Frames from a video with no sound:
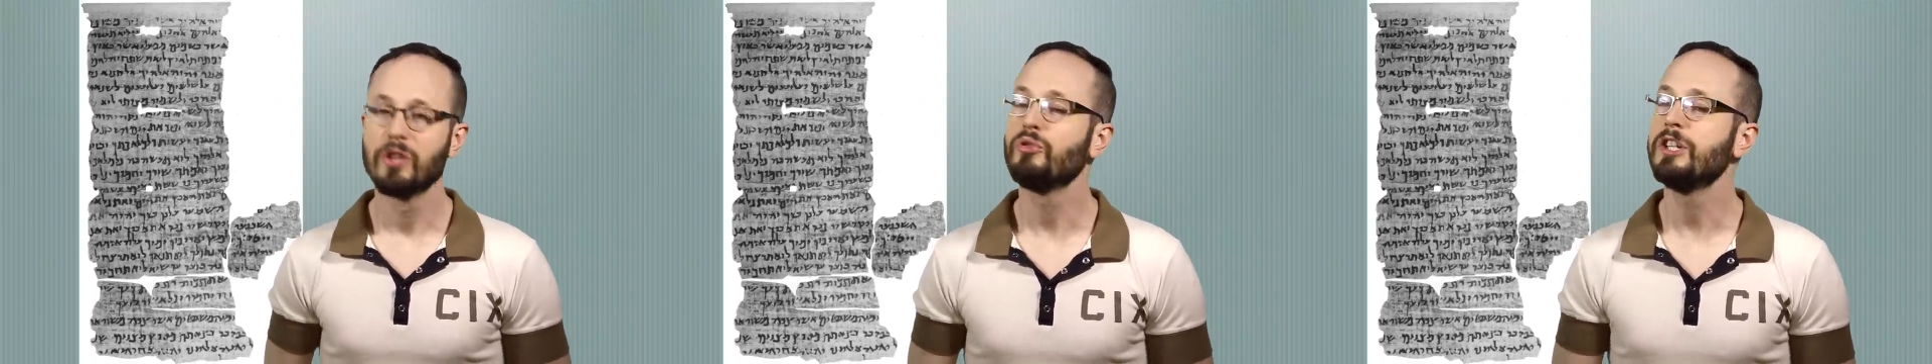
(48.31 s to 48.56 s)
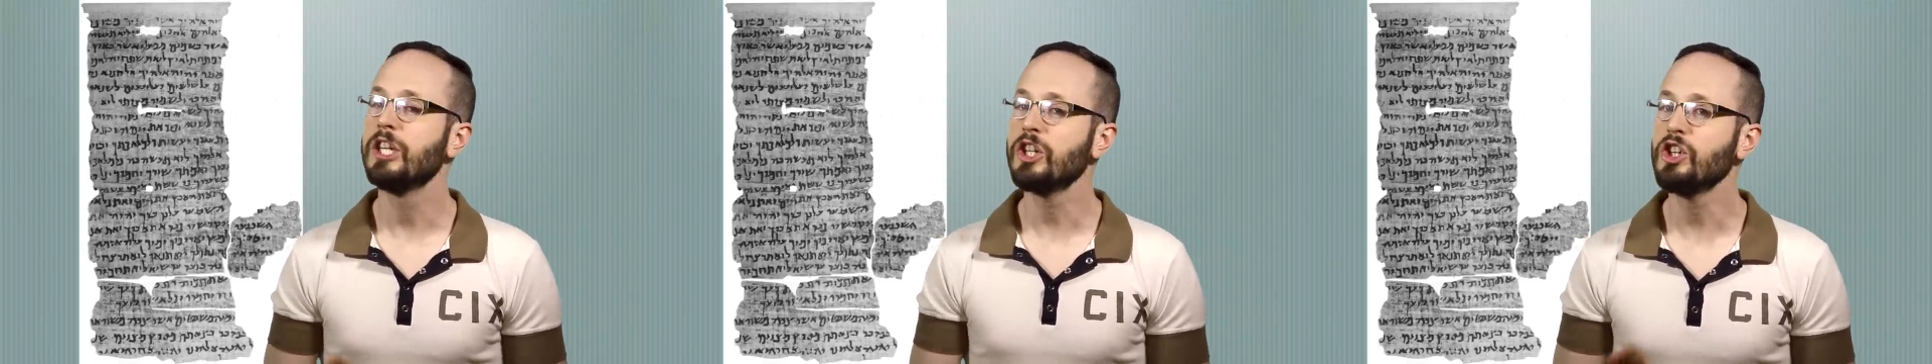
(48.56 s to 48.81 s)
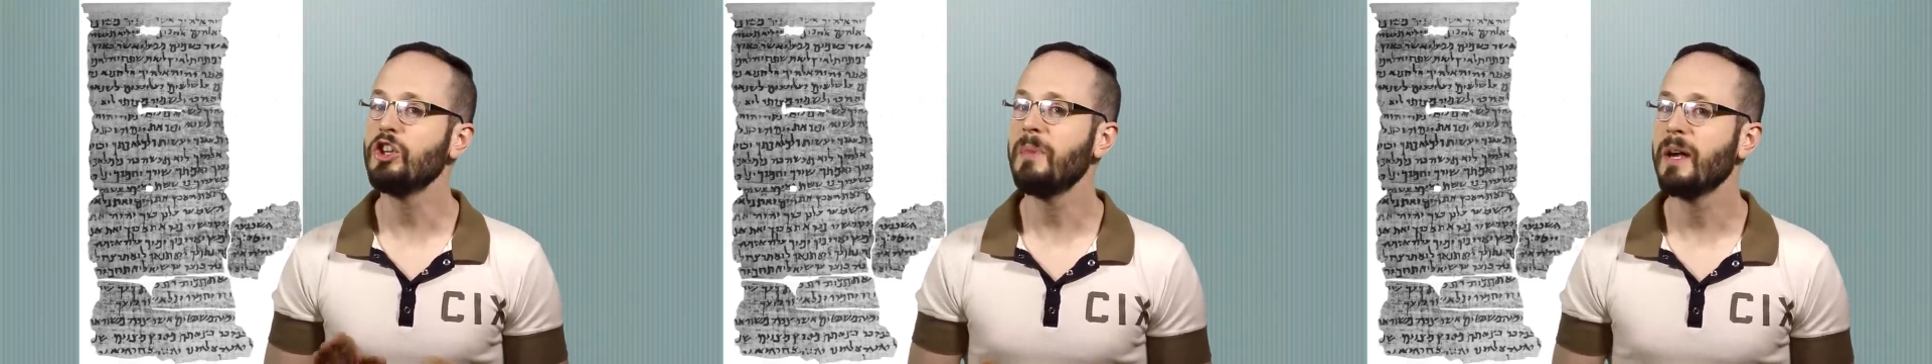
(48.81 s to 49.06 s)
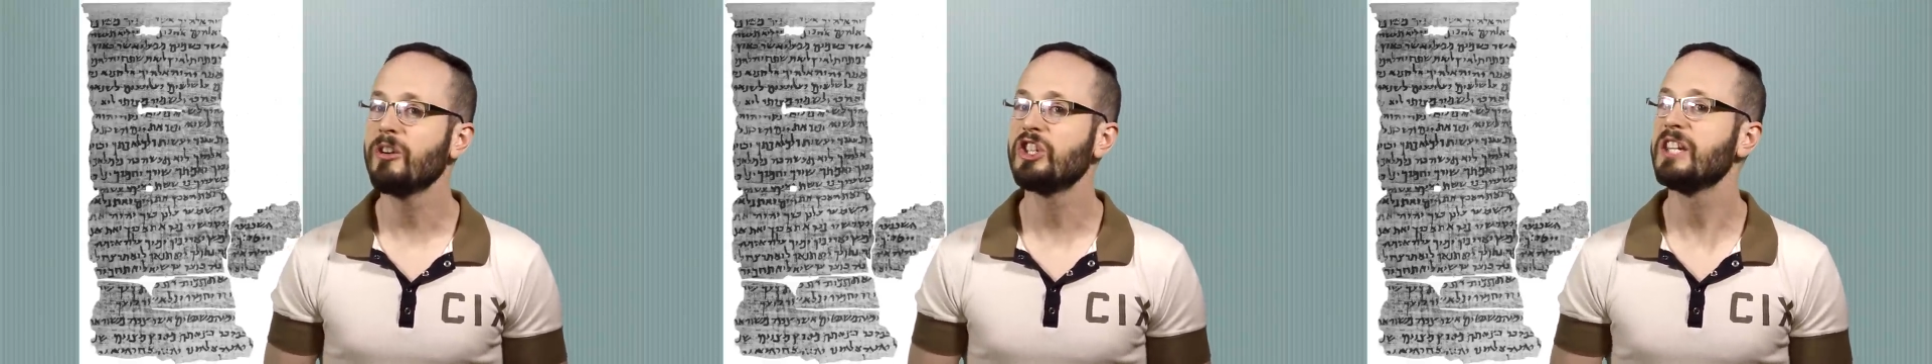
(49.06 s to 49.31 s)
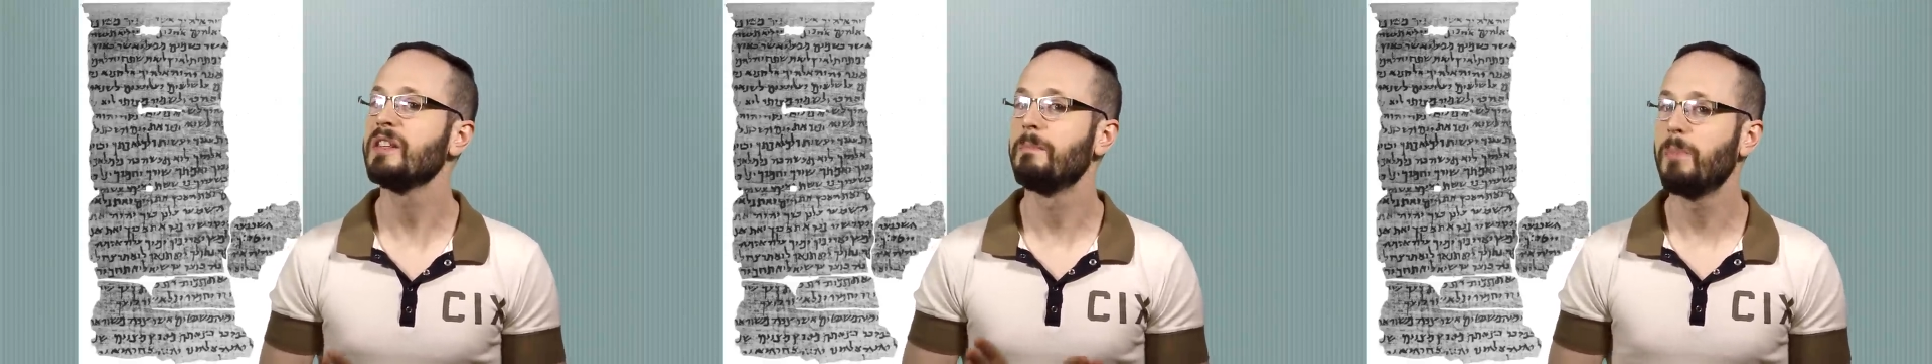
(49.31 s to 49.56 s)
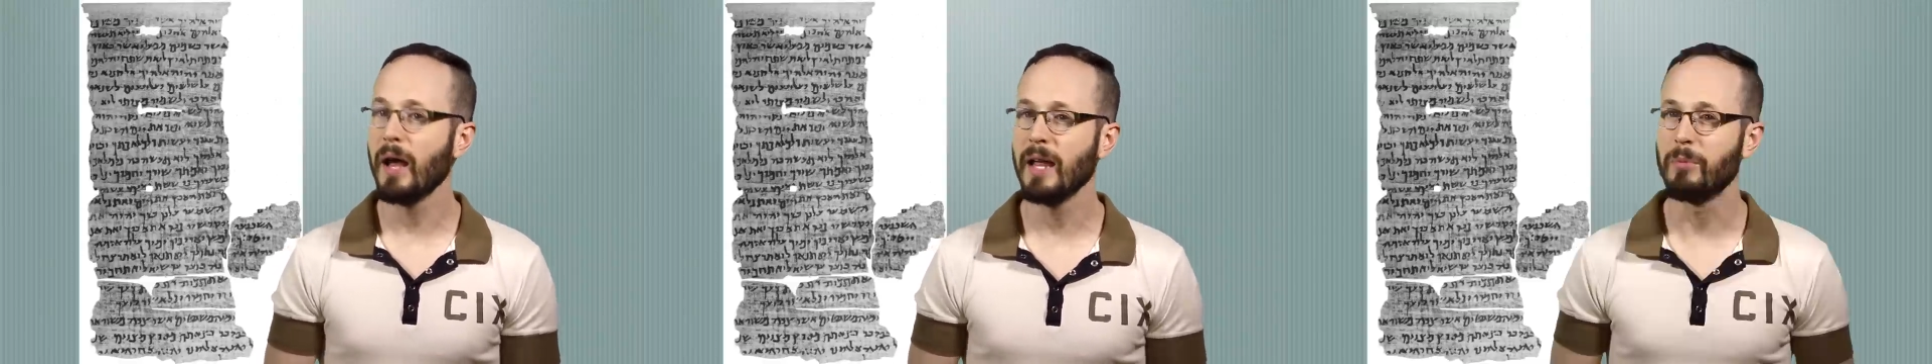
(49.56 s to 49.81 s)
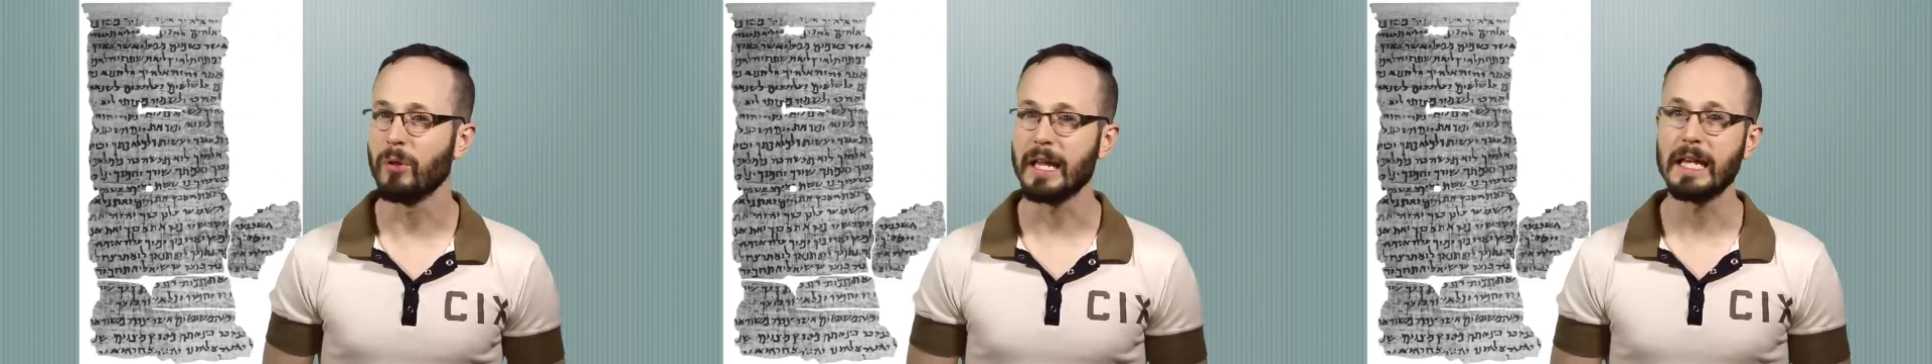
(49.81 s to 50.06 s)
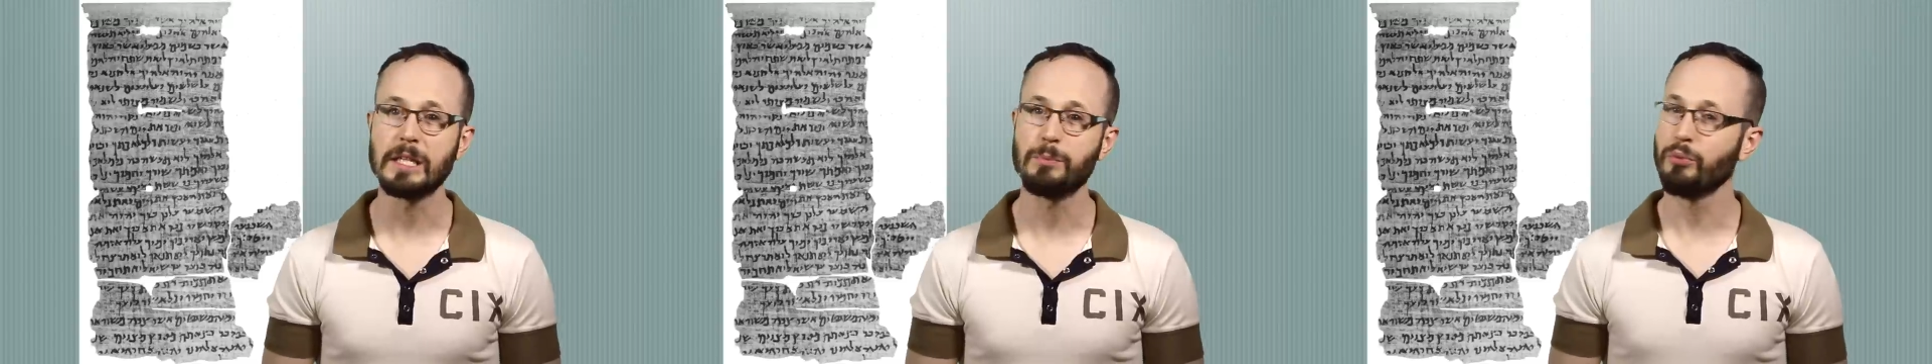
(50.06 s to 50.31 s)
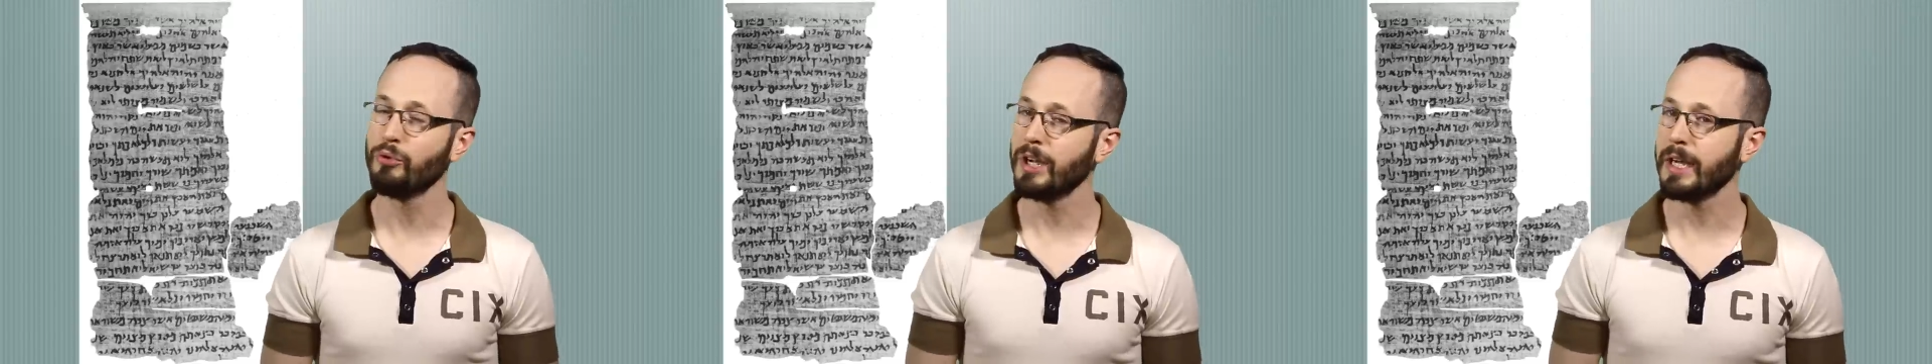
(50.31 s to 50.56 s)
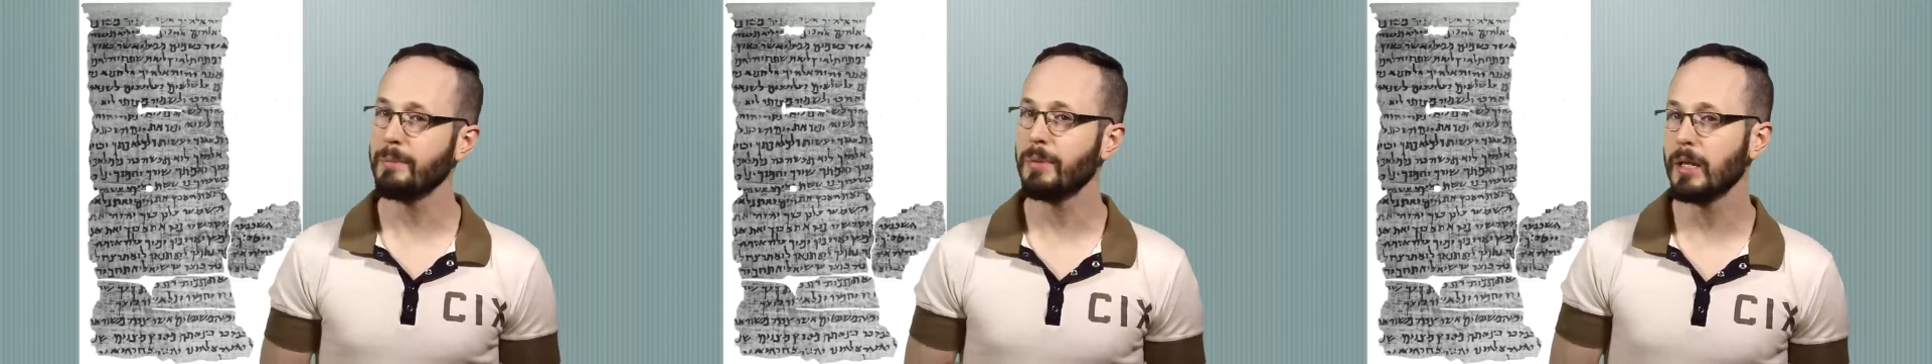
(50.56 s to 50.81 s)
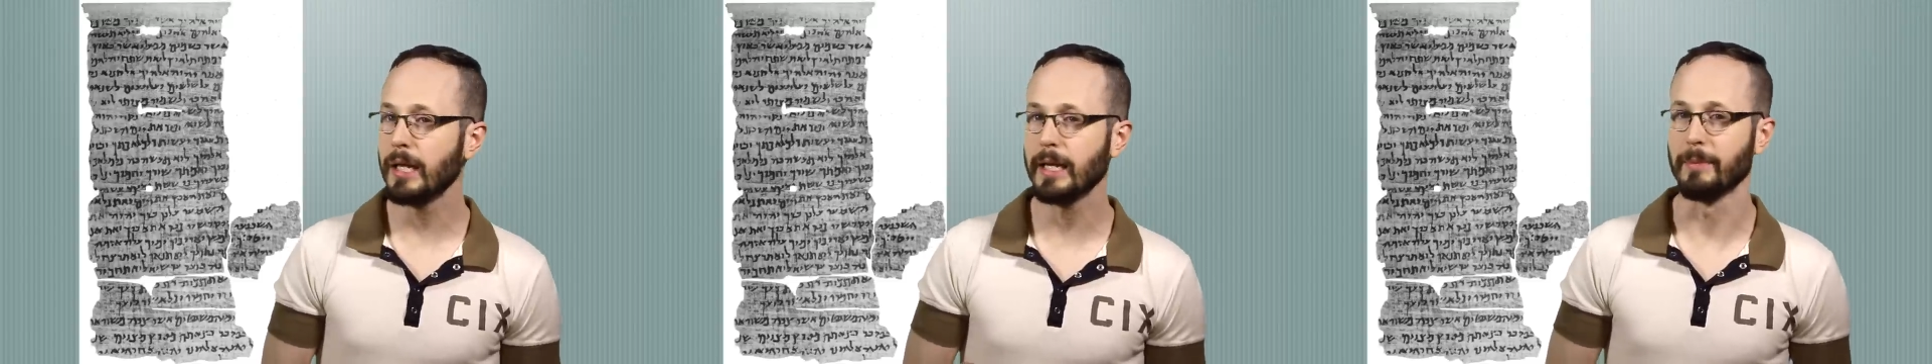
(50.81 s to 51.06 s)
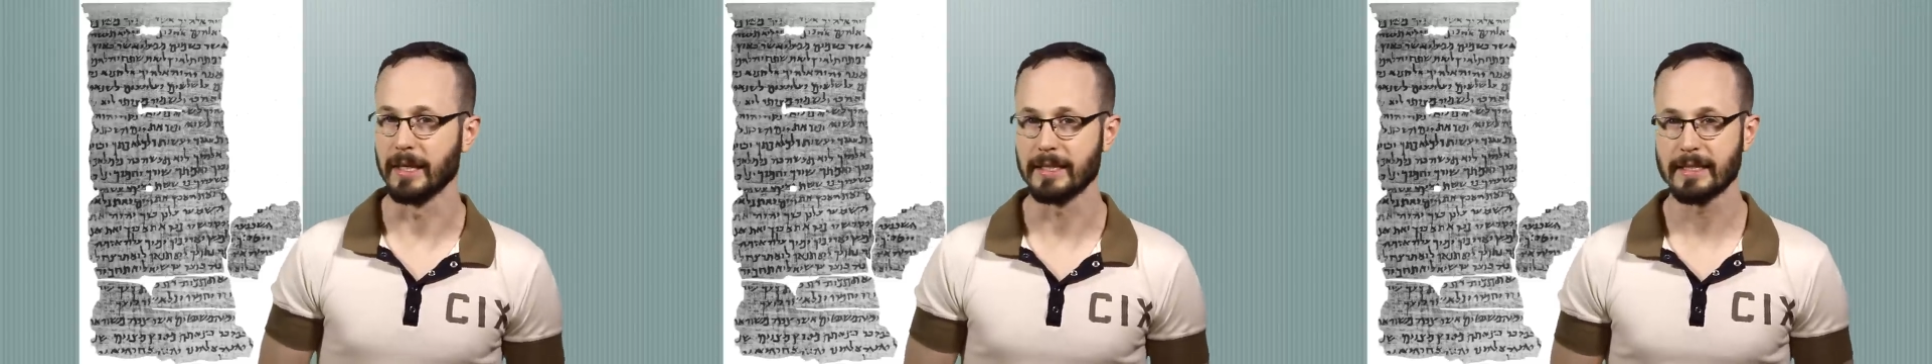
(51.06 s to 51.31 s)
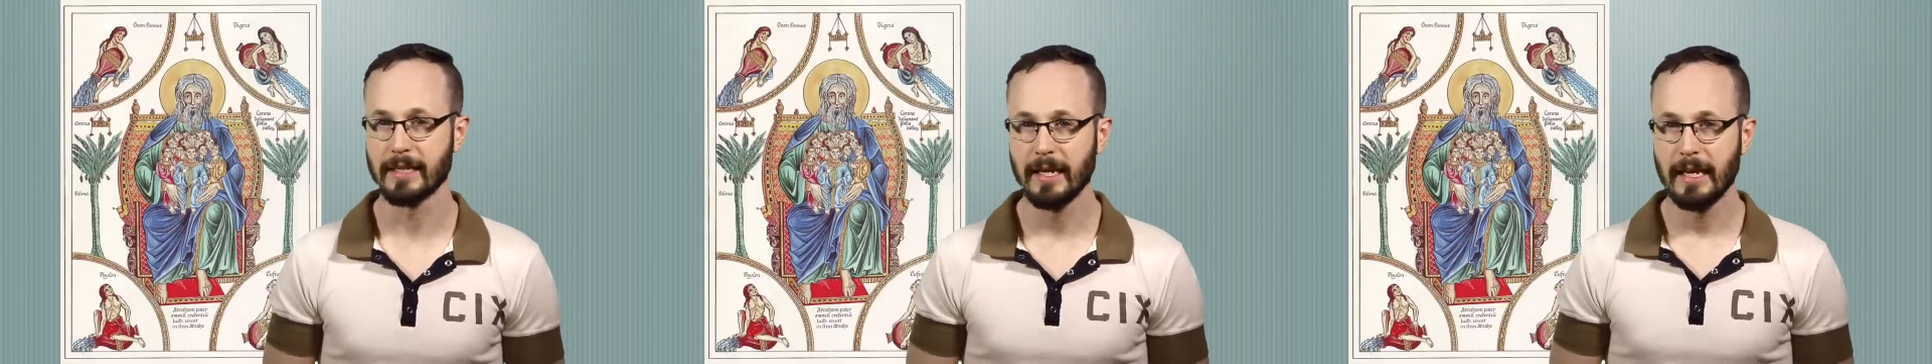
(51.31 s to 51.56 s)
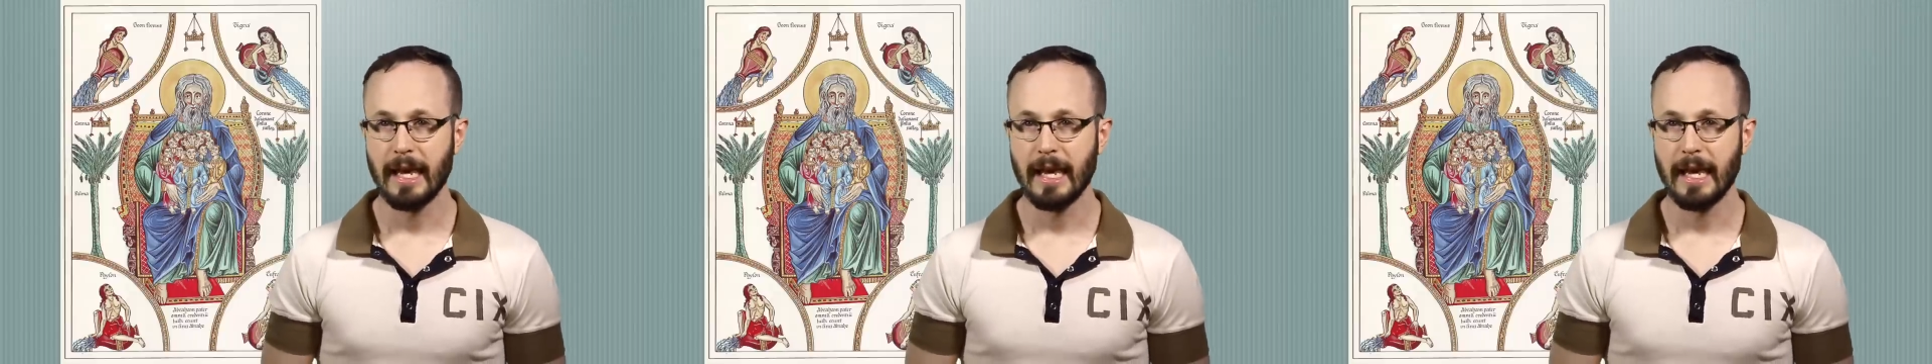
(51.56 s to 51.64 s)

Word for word: Traditional marriage in the Bible is pretty polygamous.